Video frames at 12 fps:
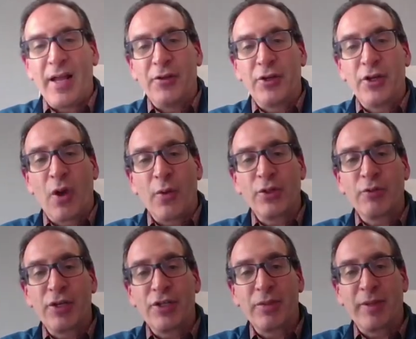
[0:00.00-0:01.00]
And you can always
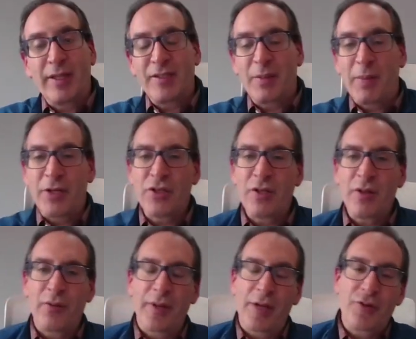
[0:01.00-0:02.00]
reach him, as I mentioned,
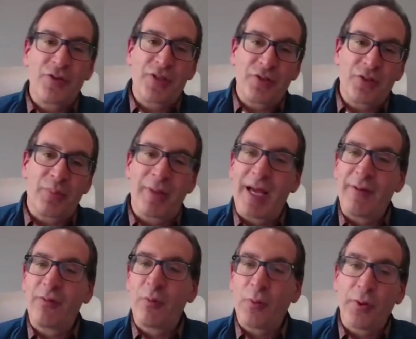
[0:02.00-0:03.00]
through the Energy Central
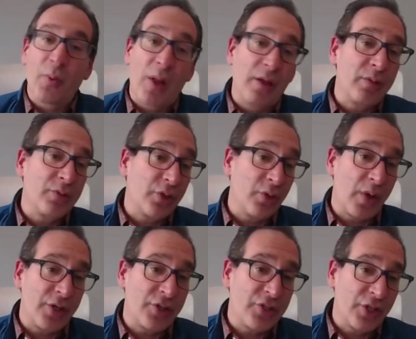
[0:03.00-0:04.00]
platform, where he welcomes your
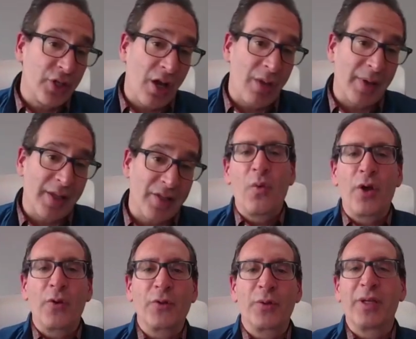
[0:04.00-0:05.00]
questions and comments. We
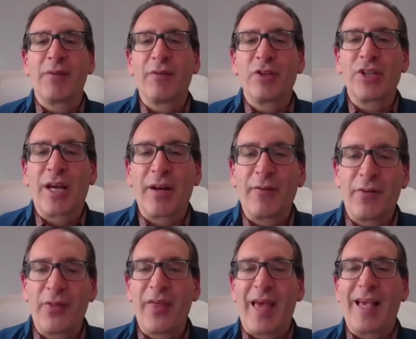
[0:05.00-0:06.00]
also want to give a shout out
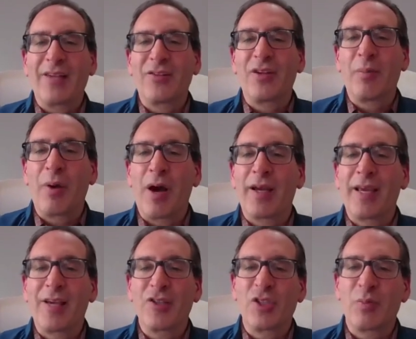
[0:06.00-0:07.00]
of thanks to the
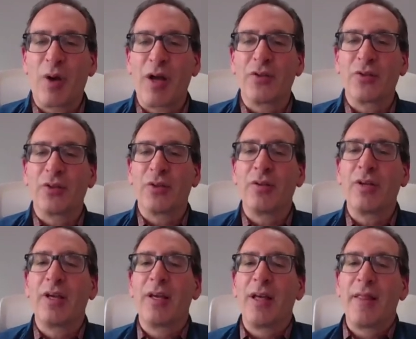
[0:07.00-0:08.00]
podcast sponsor
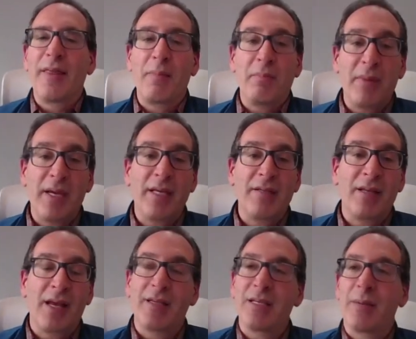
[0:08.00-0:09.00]
that made
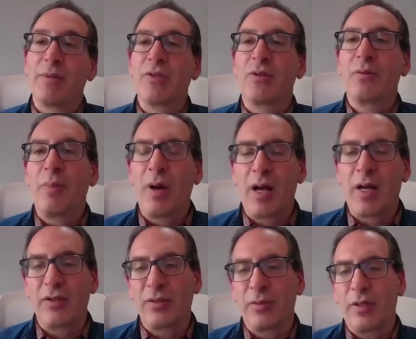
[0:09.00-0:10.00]
today's episode
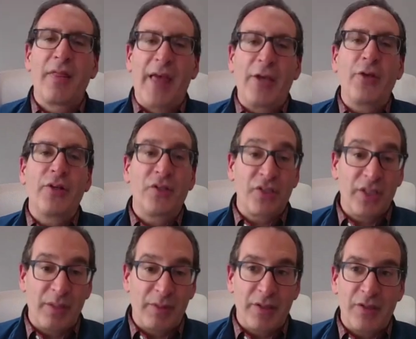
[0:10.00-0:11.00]
possible. Thank you to
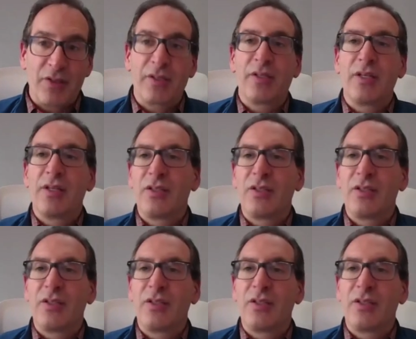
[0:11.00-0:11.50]
Siemens.